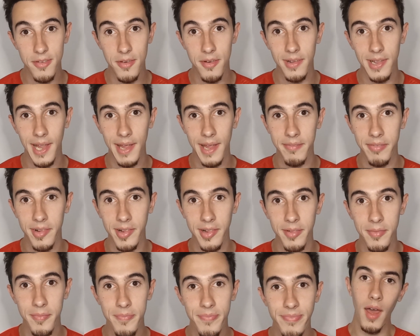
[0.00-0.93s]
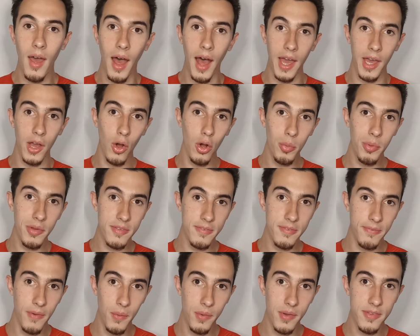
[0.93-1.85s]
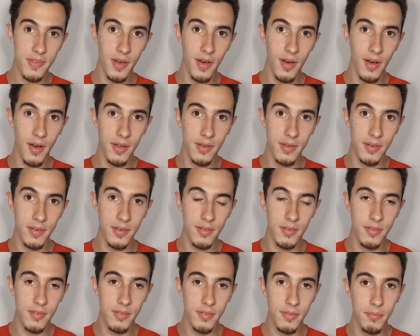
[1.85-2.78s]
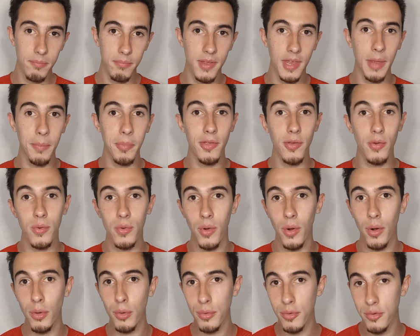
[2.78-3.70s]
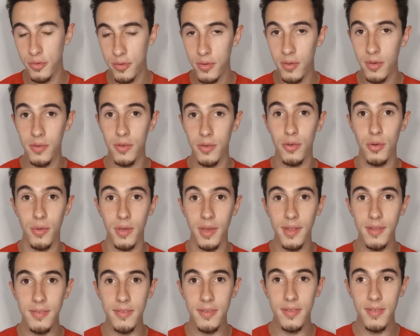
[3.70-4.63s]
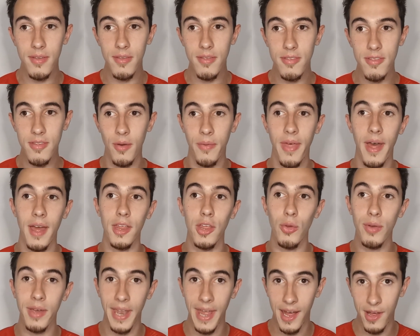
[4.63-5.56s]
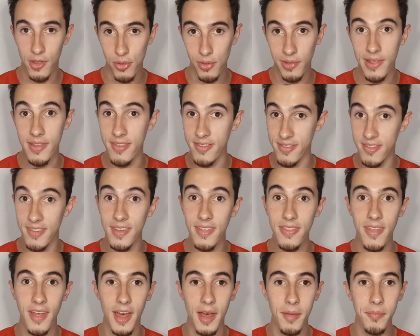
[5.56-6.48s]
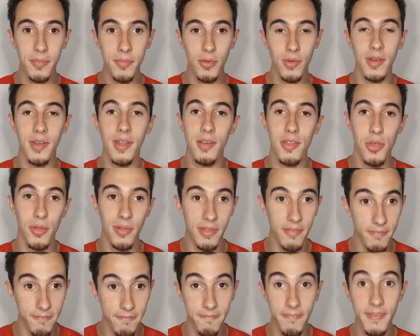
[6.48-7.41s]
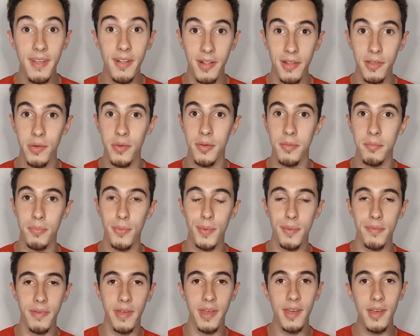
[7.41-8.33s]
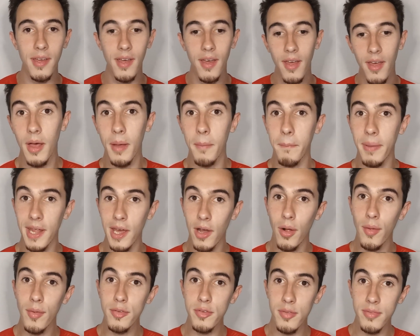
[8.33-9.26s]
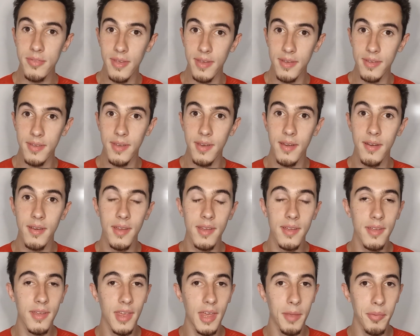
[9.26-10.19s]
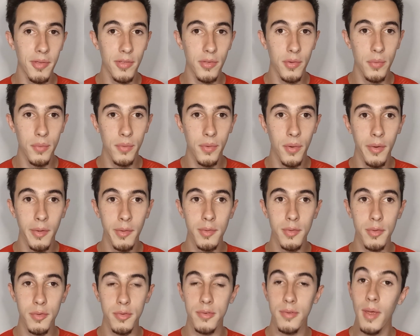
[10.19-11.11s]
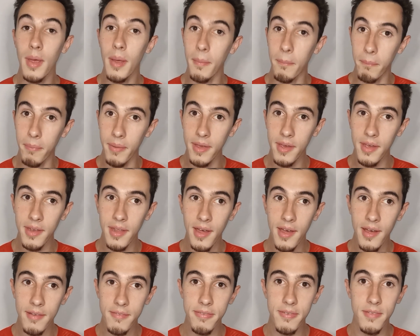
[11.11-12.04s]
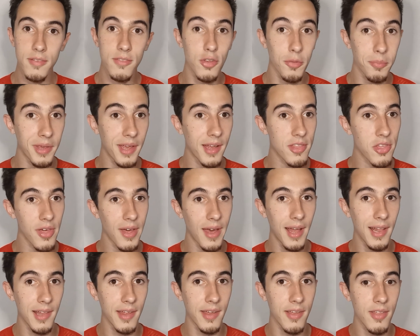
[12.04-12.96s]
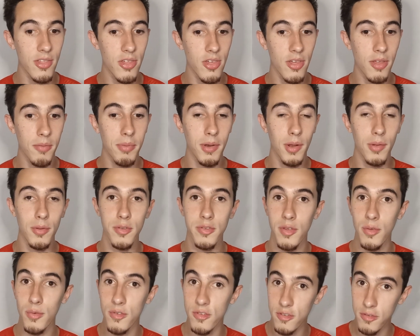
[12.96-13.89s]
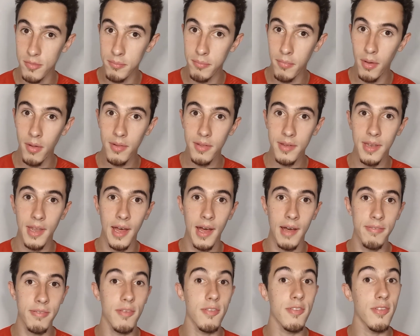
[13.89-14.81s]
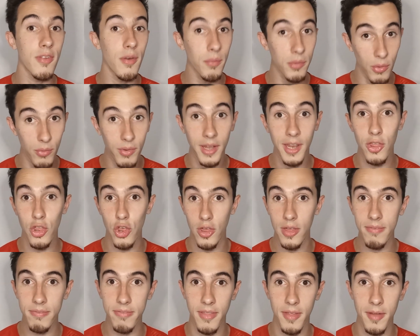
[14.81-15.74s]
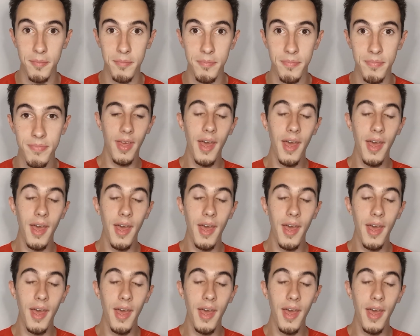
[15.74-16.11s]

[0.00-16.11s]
your level. I always focus on keeping your goals concrete so that you can actually see them, you can actually feel you're improving, but I also take care in keeping your goals big enough to be a challenge, but also small enough so you can achieve them.